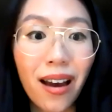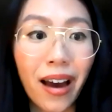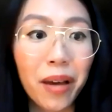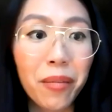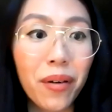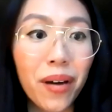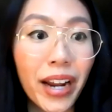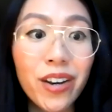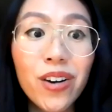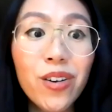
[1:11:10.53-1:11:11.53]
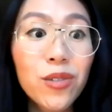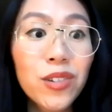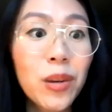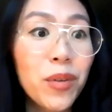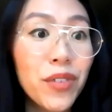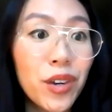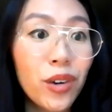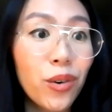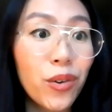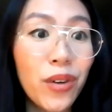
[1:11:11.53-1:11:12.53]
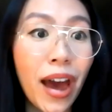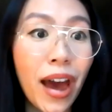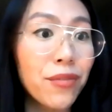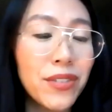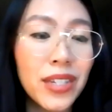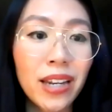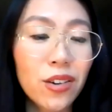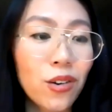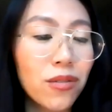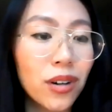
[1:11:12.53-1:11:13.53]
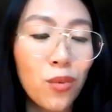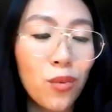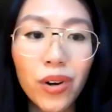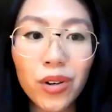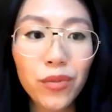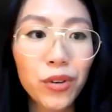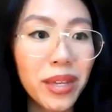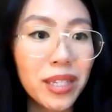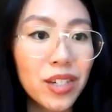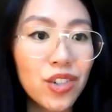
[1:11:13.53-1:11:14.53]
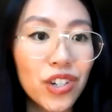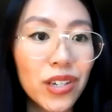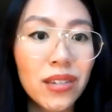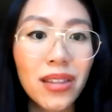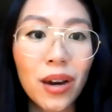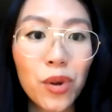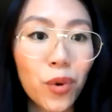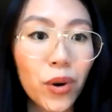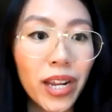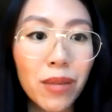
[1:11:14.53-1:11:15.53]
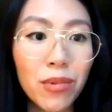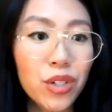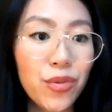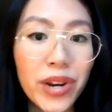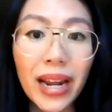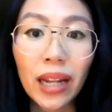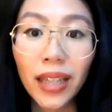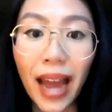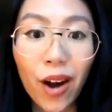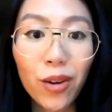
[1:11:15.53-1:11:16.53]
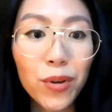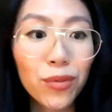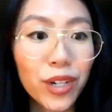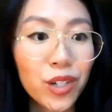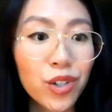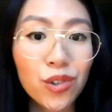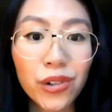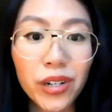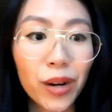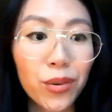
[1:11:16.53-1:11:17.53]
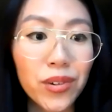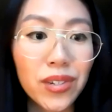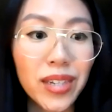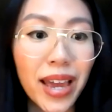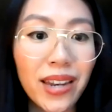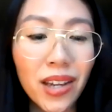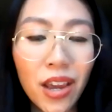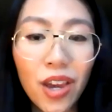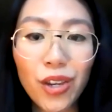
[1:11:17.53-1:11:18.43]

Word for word: I know some of you have sent over wonderful messages that we weren't able to read out loud, but rest assured I will send